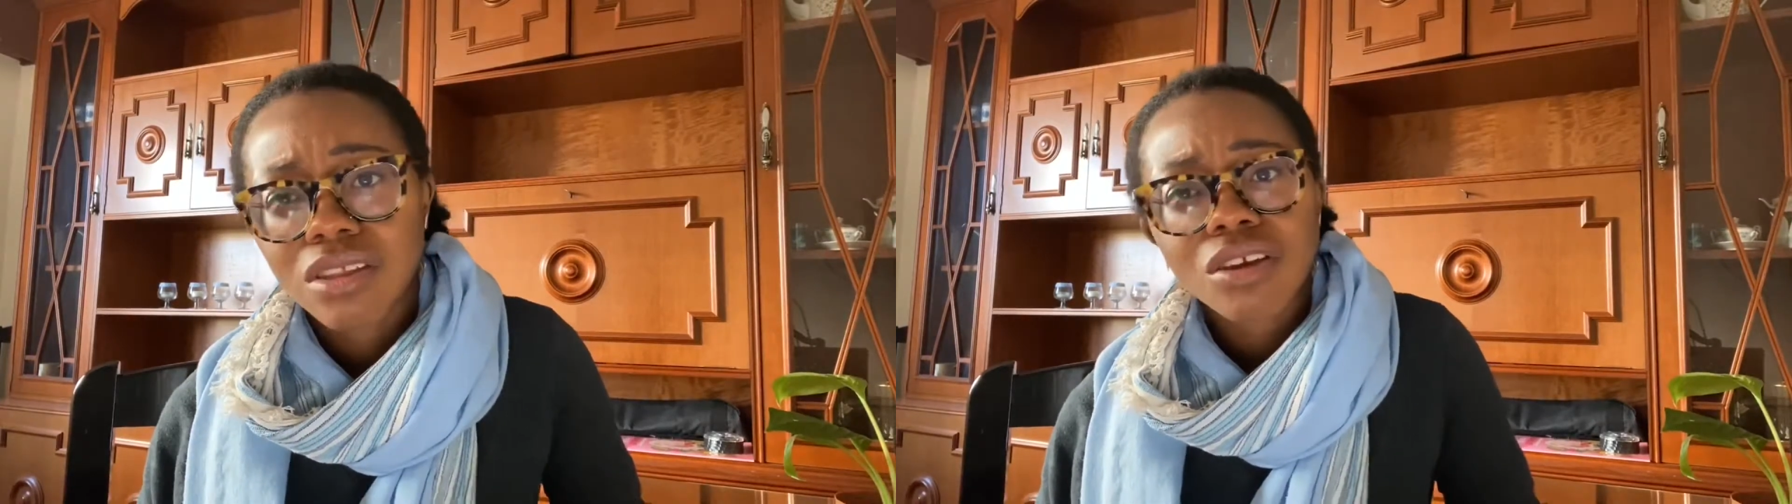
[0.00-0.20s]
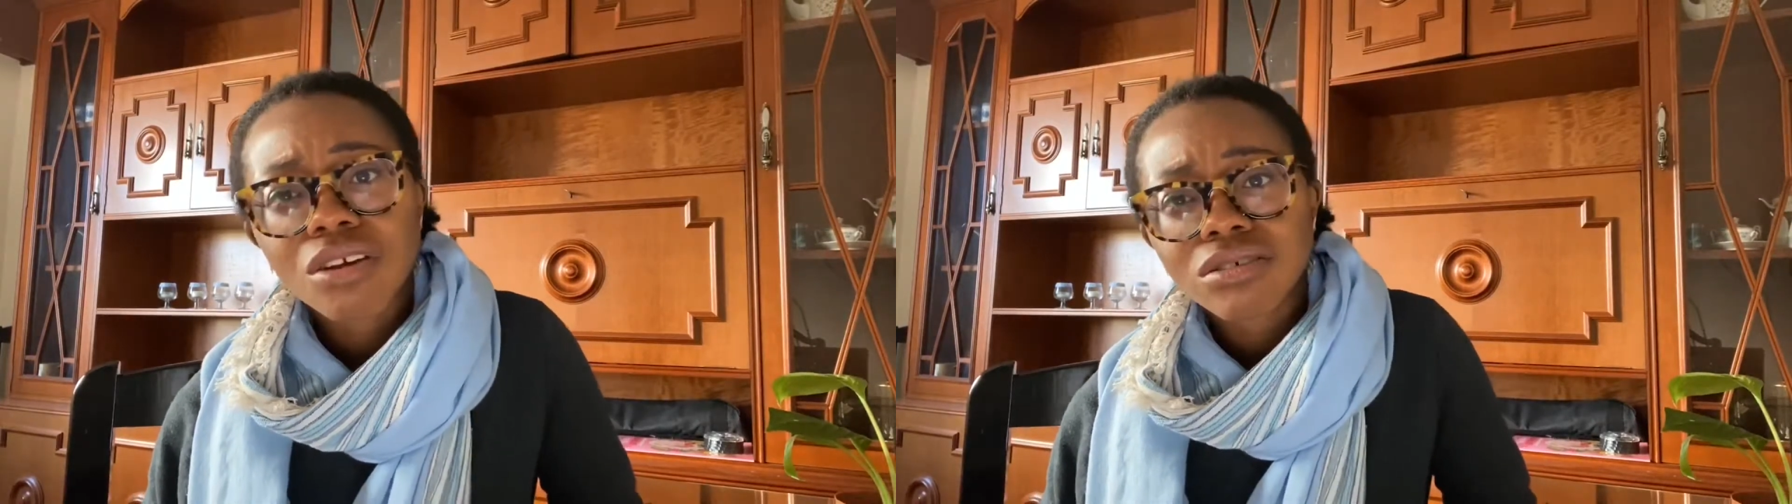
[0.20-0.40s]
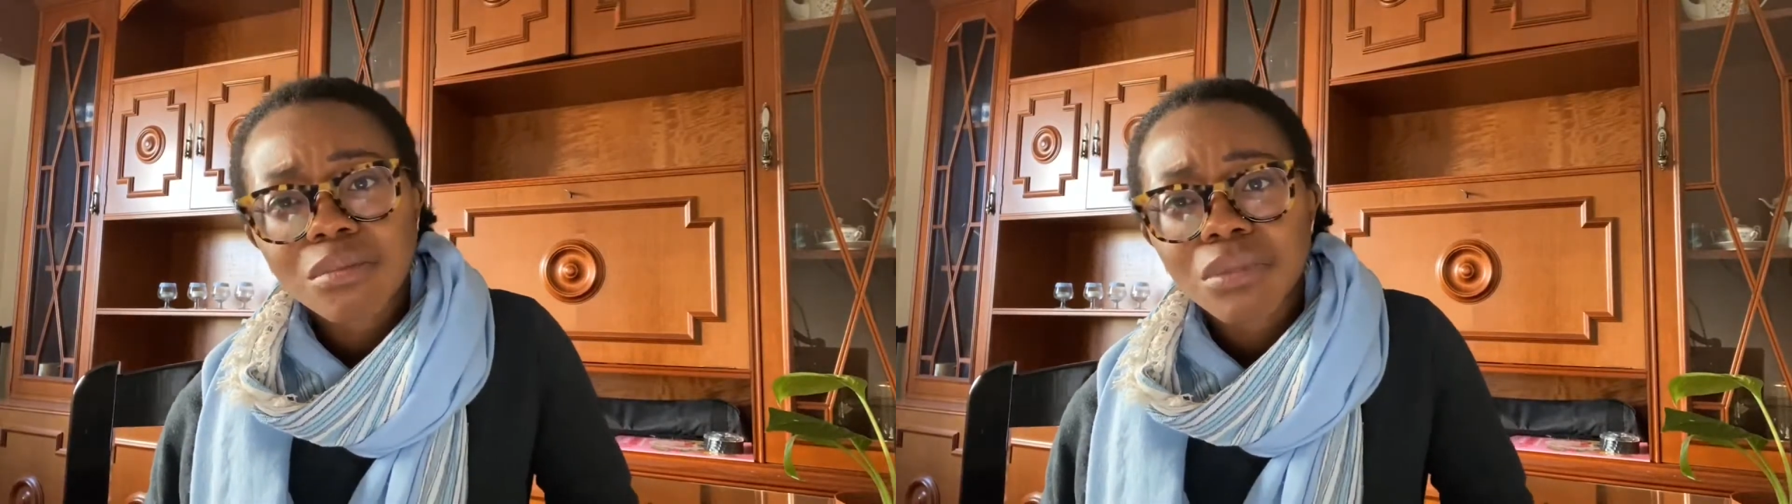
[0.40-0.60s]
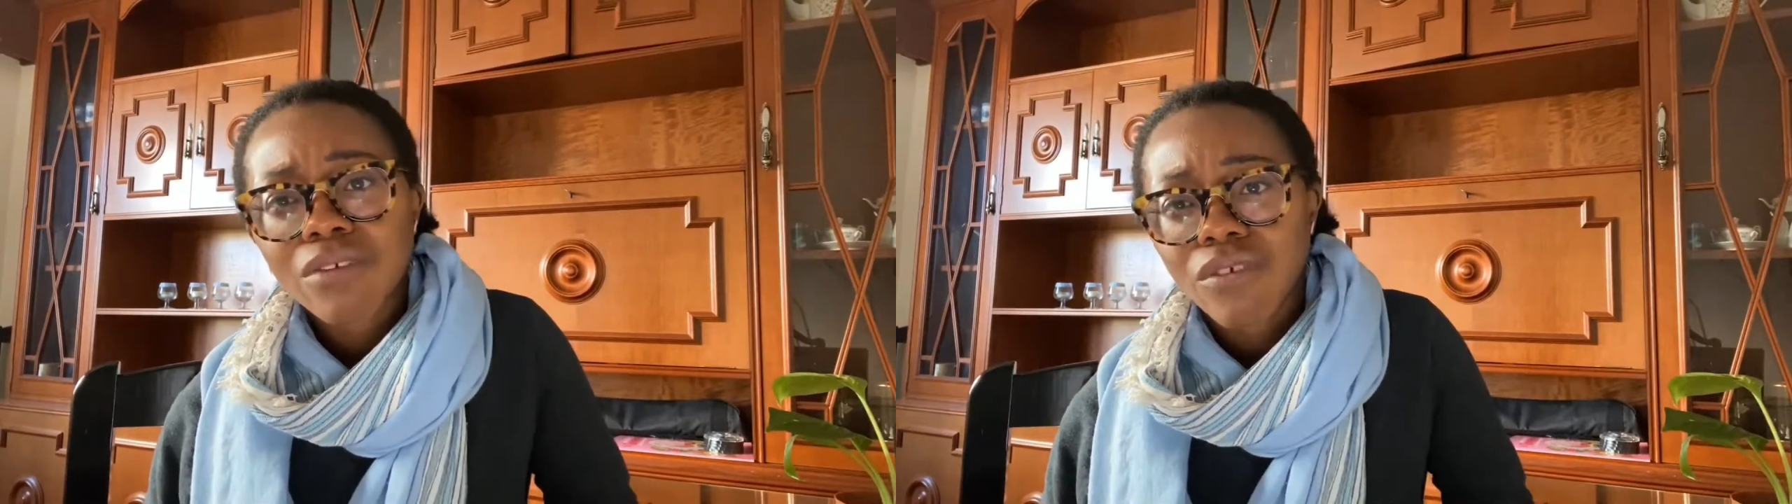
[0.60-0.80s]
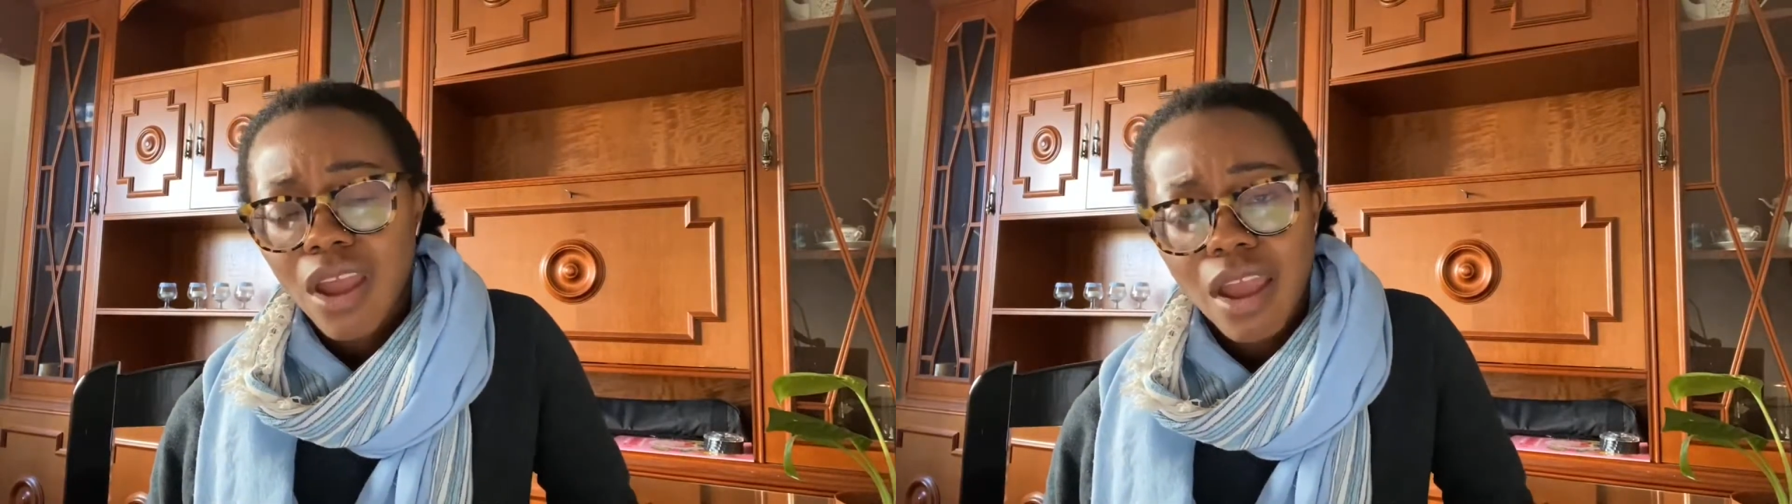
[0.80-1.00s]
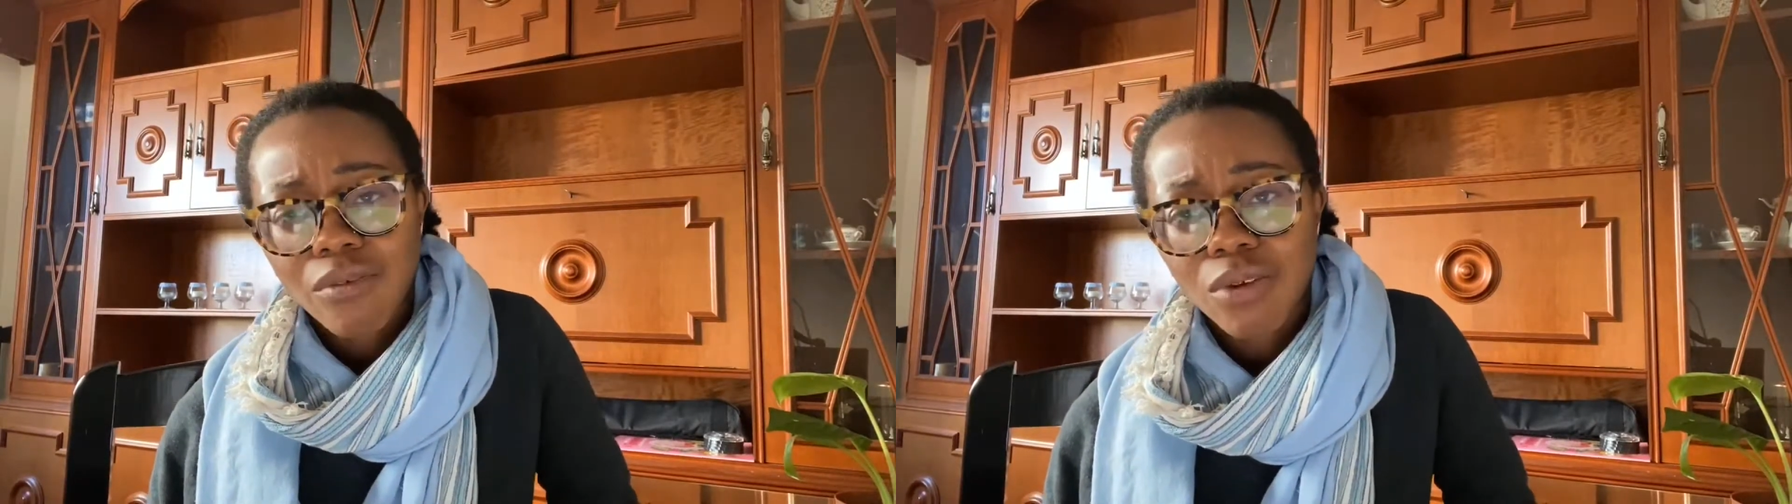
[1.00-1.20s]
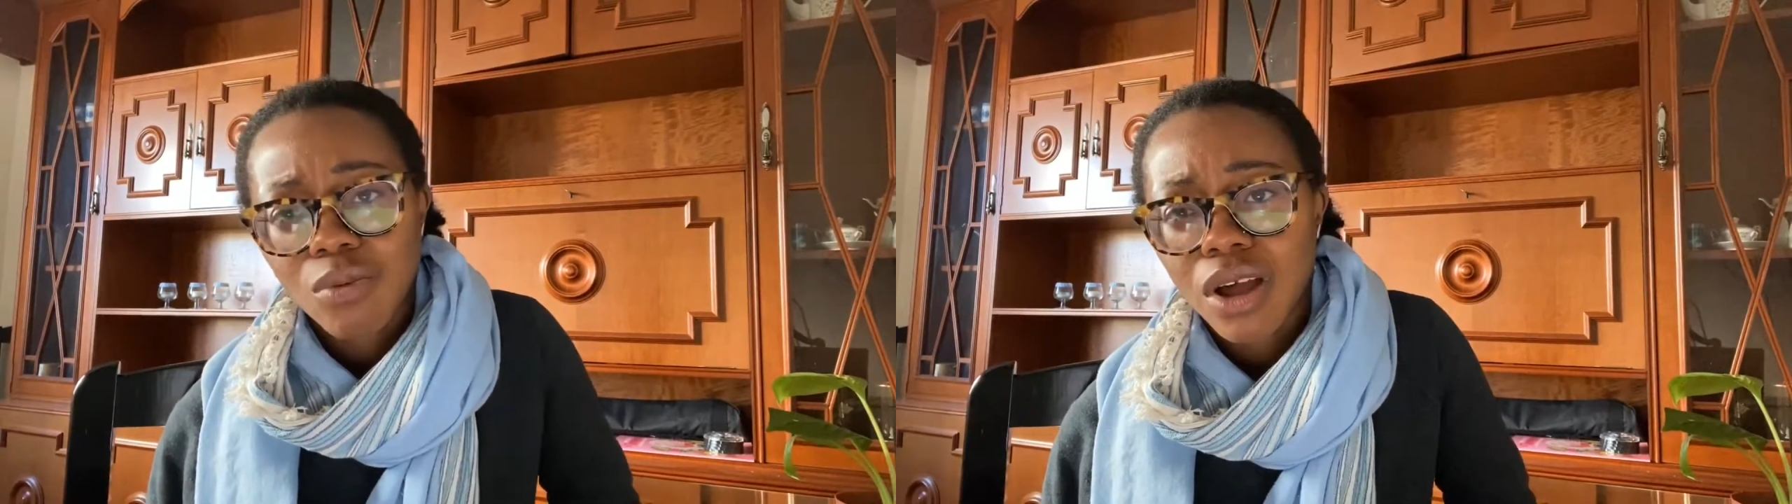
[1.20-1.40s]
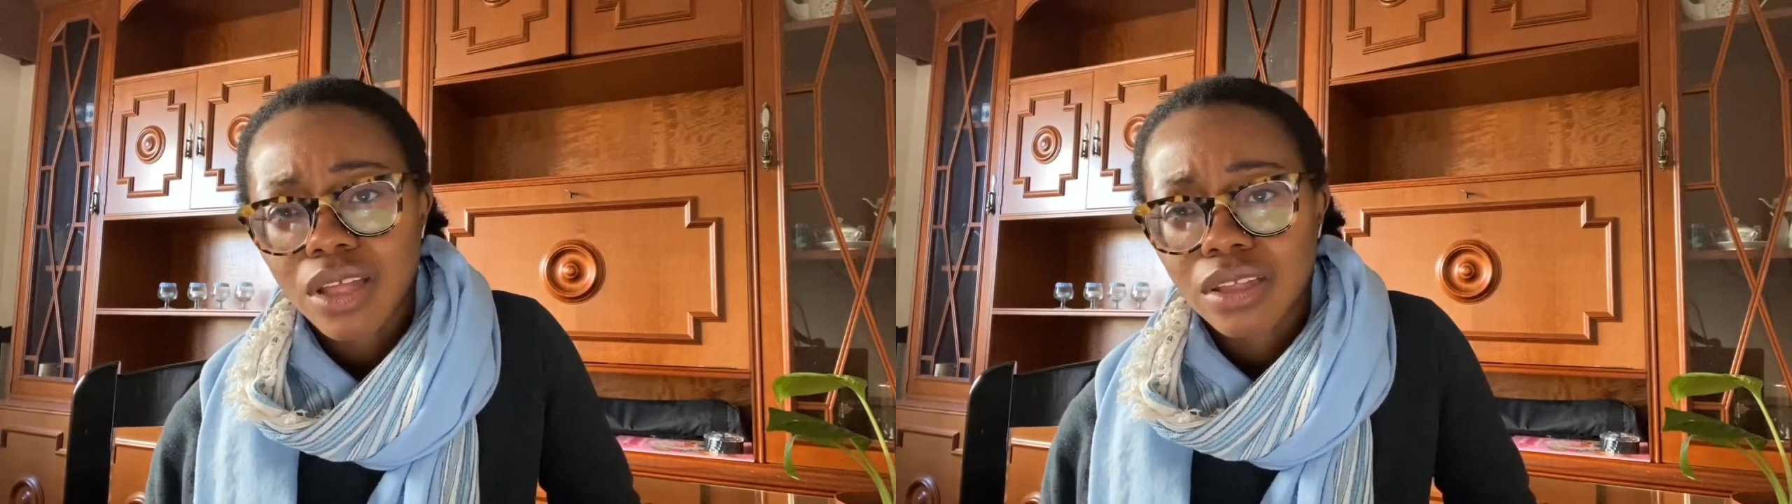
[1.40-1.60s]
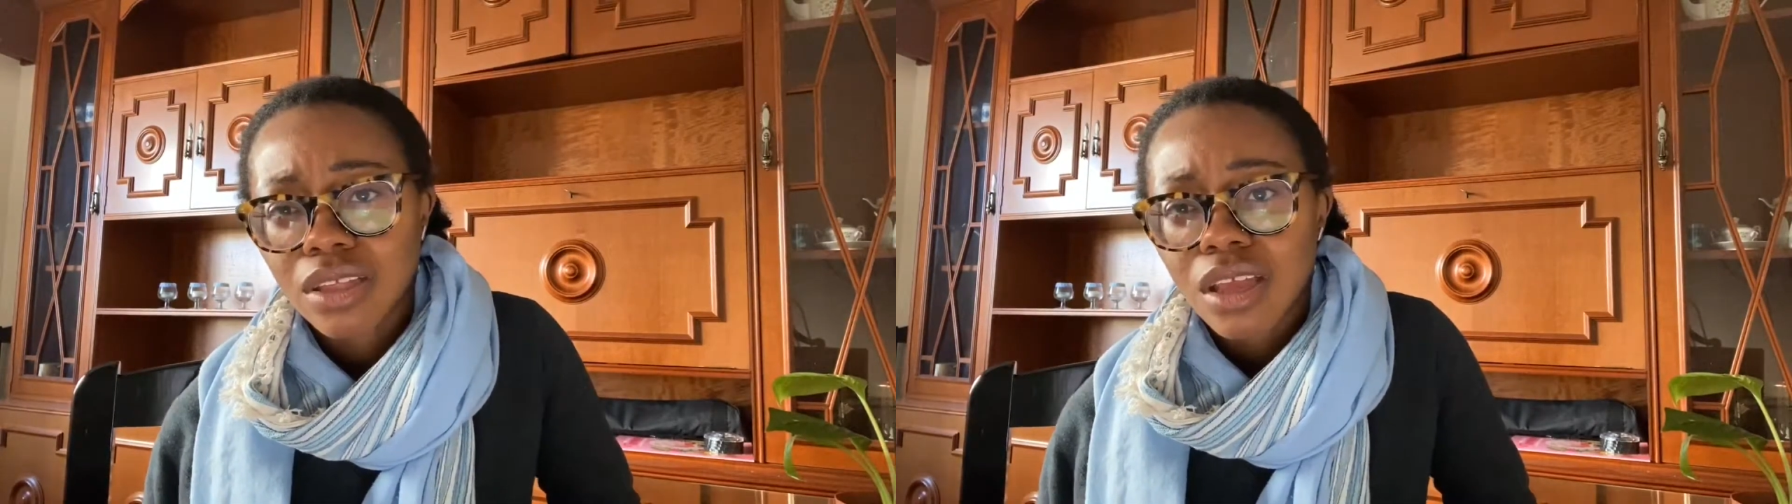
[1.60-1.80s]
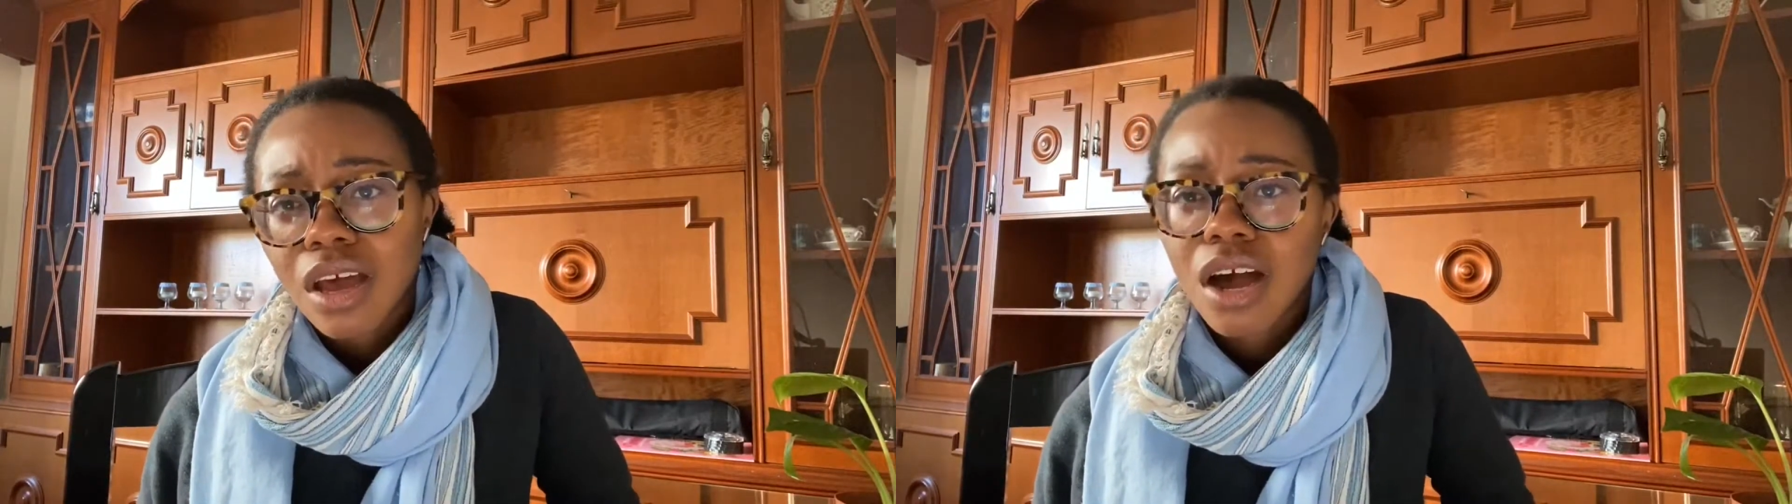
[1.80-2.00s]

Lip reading: that there is something for everyone.